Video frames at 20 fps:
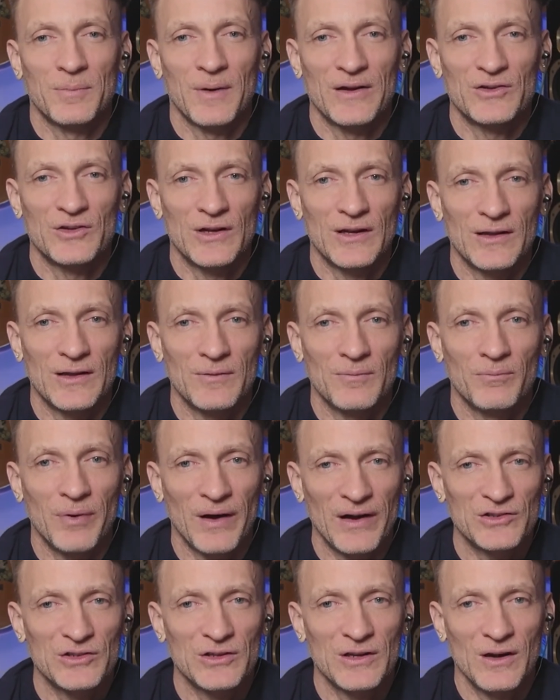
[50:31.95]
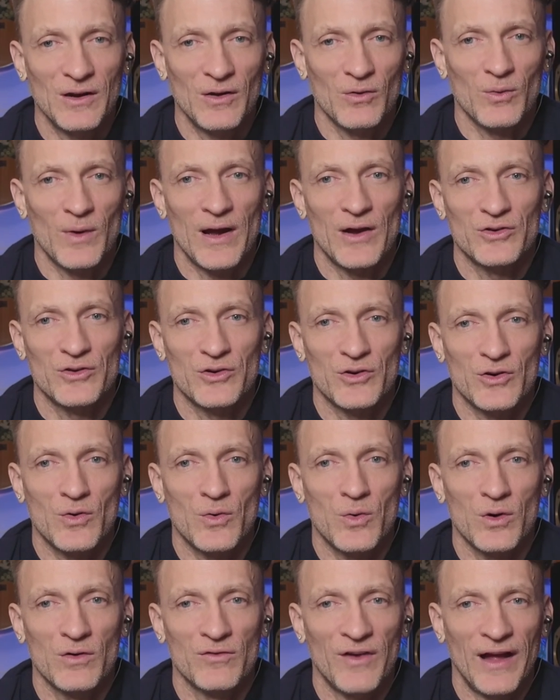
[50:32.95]
budgeting around your
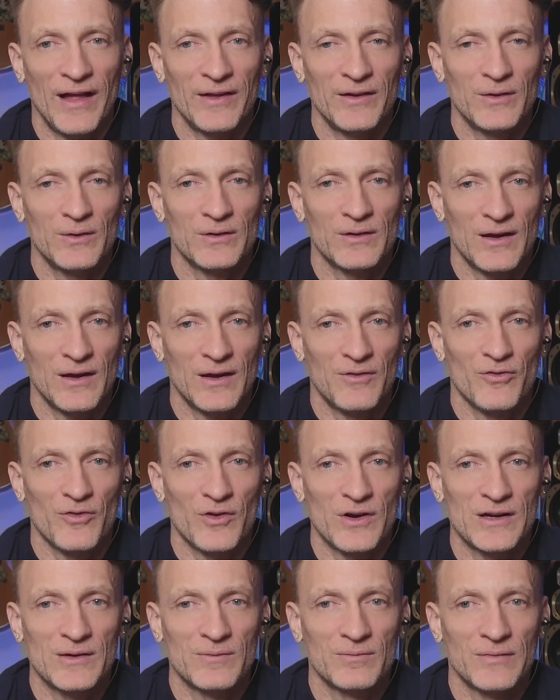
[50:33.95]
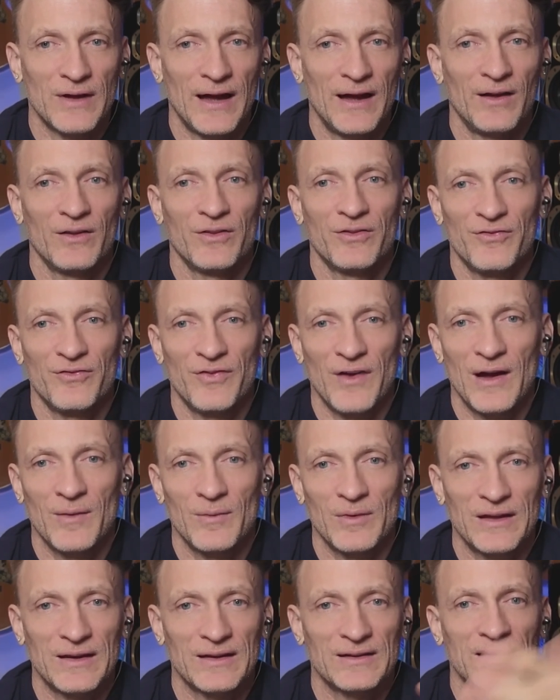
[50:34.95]
core values like freedom, health,
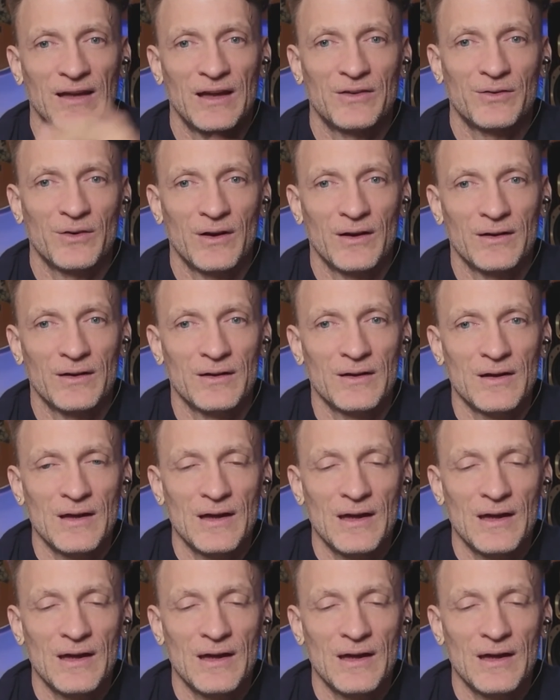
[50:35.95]
family, etc.